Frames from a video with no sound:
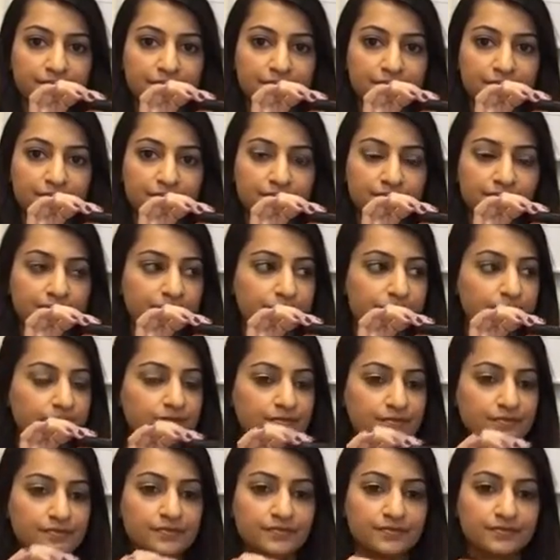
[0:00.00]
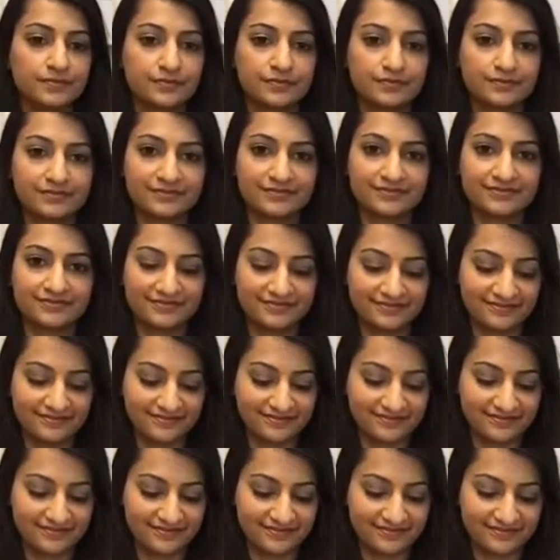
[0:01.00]

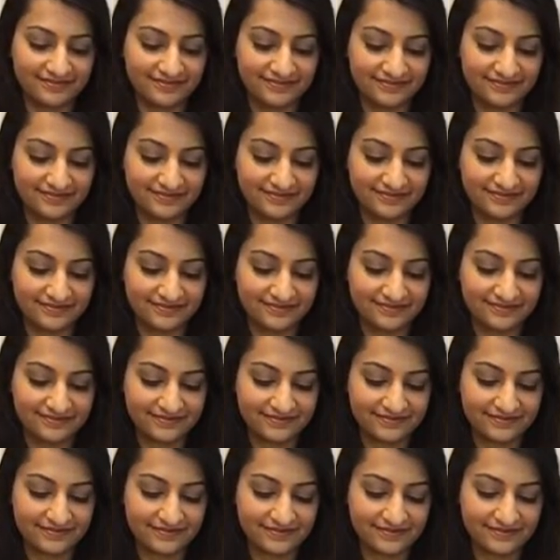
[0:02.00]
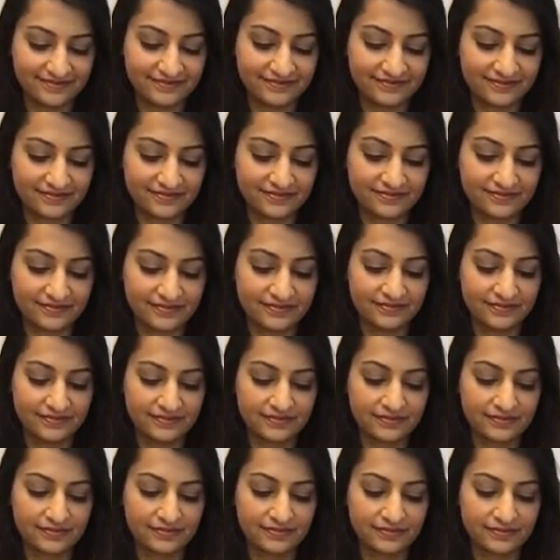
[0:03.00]

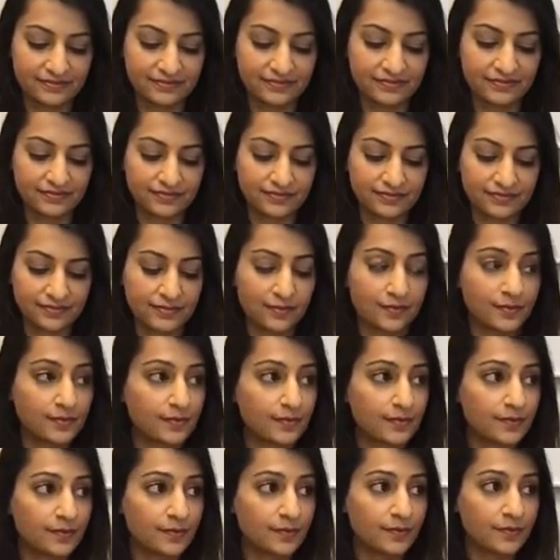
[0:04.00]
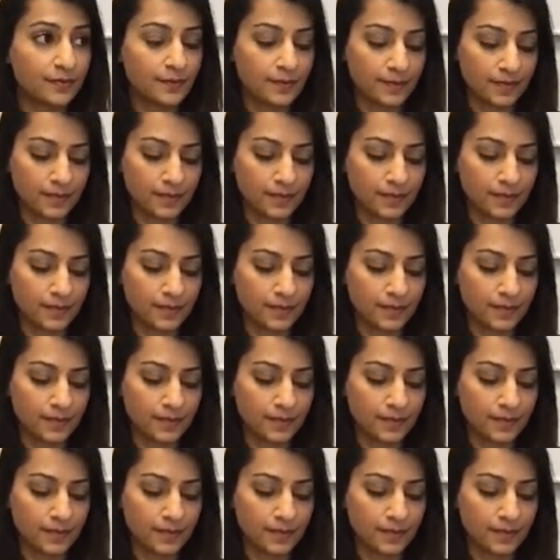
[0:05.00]
No words are spoken by the person on screen.